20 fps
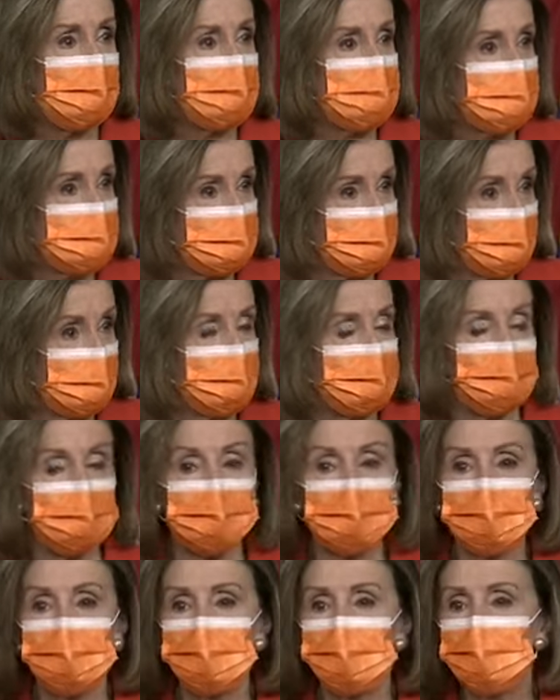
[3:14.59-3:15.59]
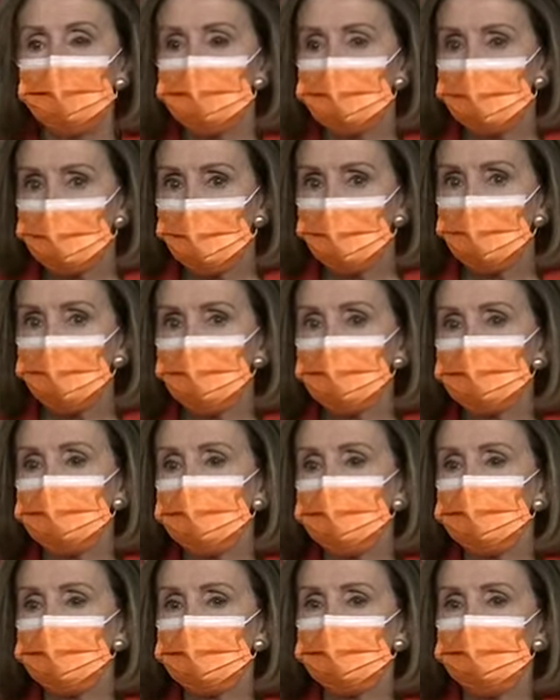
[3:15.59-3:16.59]
safely, a world
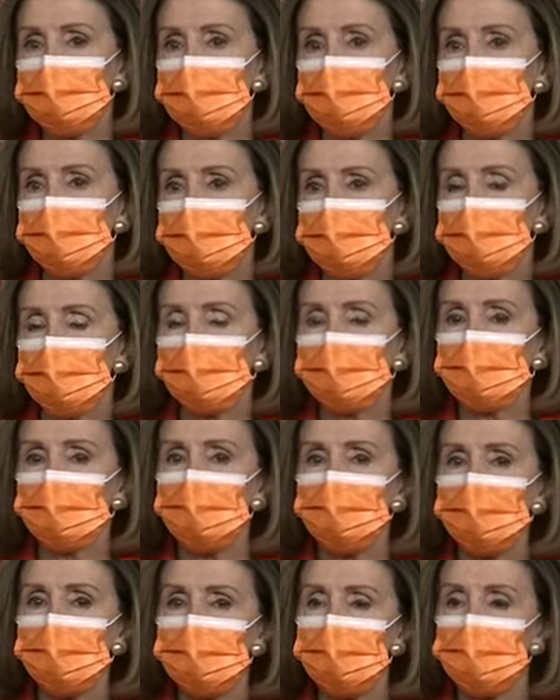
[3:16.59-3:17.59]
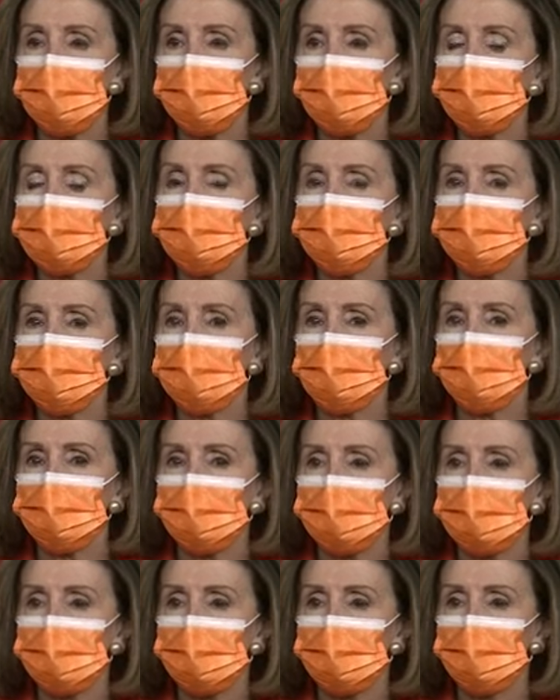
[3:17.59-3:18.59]
at peace in which they can reach their
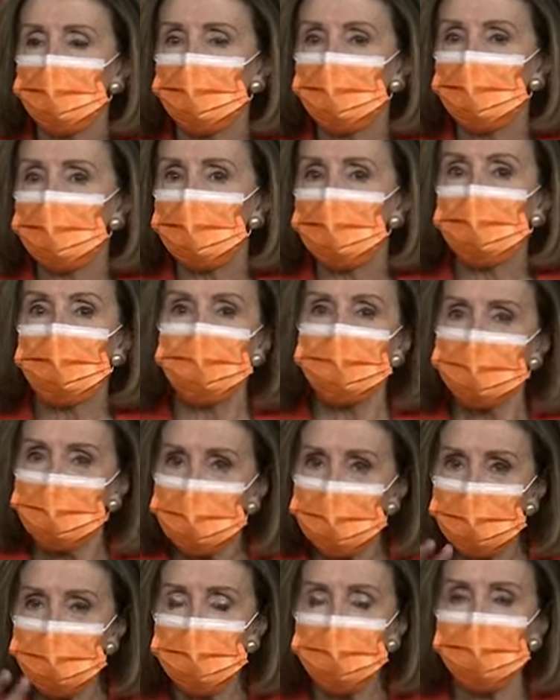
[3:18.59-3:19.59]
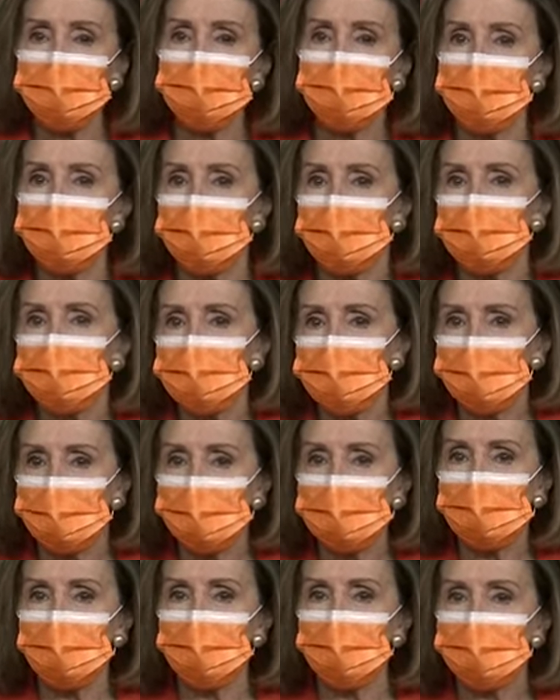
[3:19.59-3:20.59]
fulfillment. Well, the first three of those, their
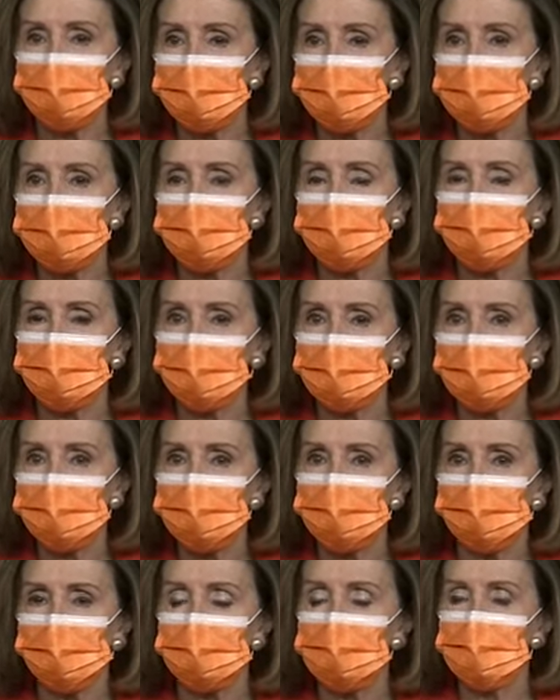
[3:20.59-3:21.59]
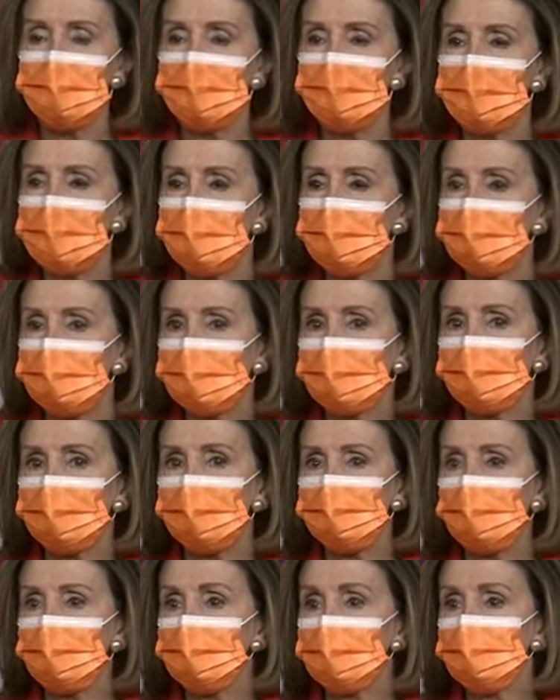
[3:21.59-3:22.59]
health, their education, and the
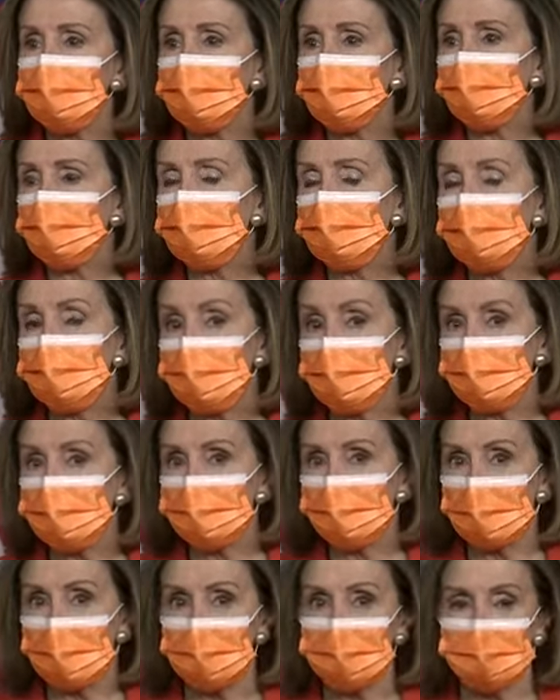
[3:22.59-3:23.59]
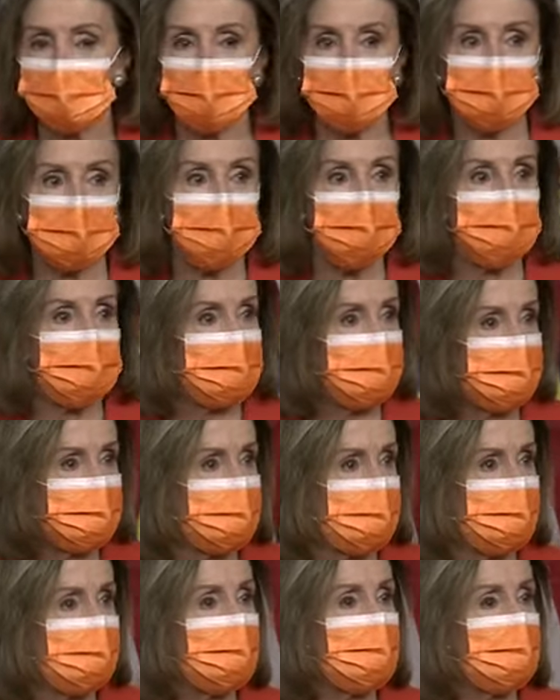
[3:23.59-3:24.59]
economic security of their families, was
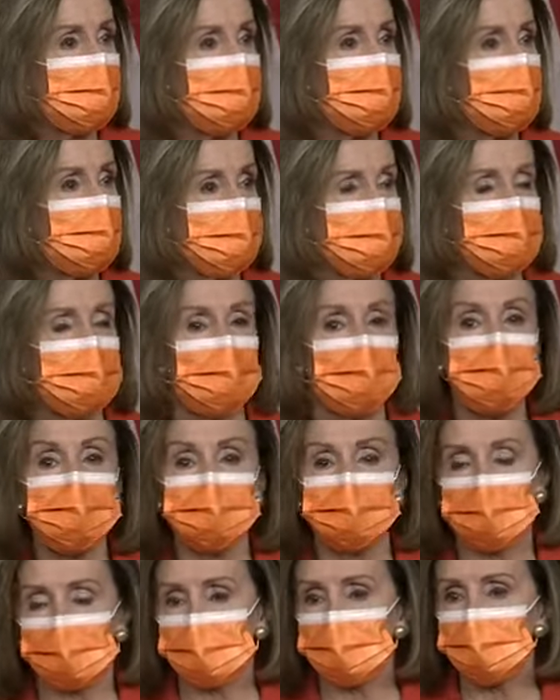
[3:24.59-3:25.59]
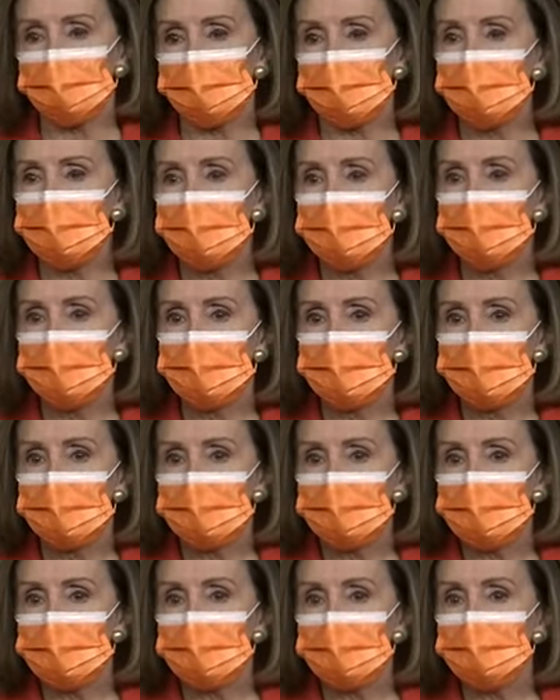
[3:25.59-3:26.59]
very much affected
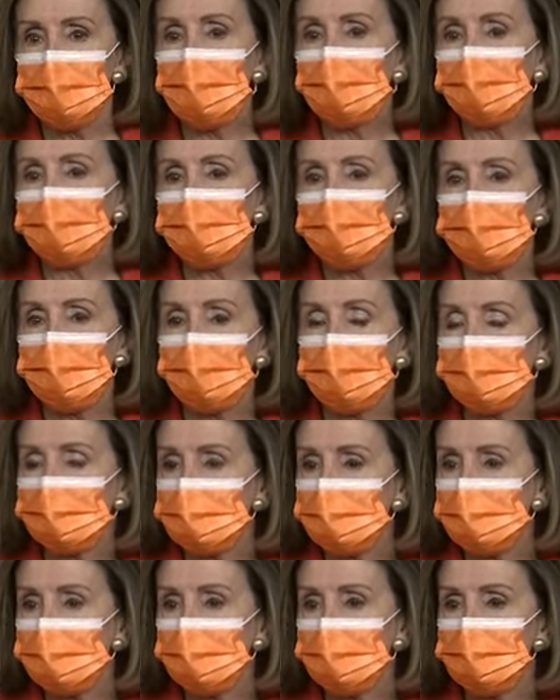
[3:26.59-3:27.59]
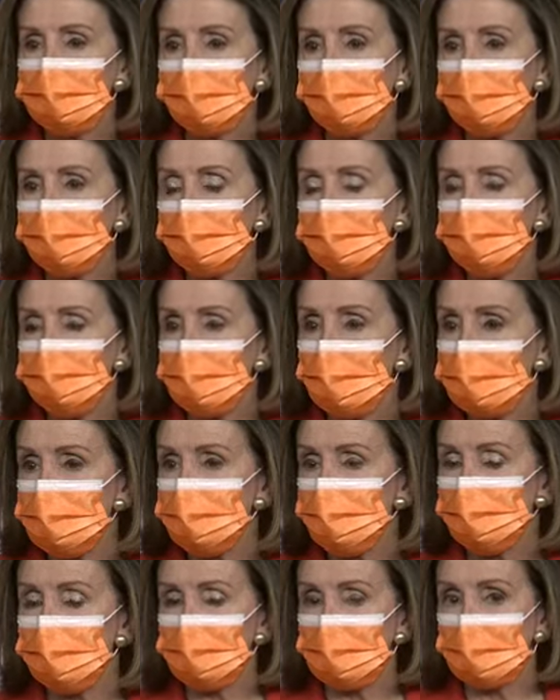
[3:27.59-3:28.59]
by the Biden American
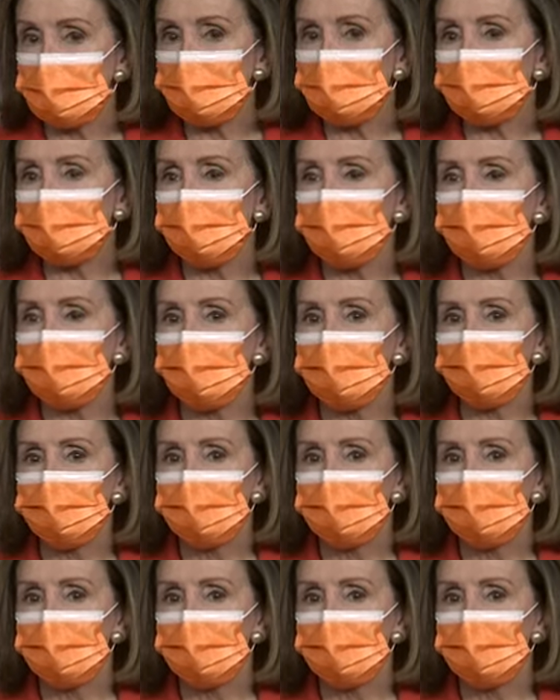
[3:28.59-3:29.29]
Rescue Plan.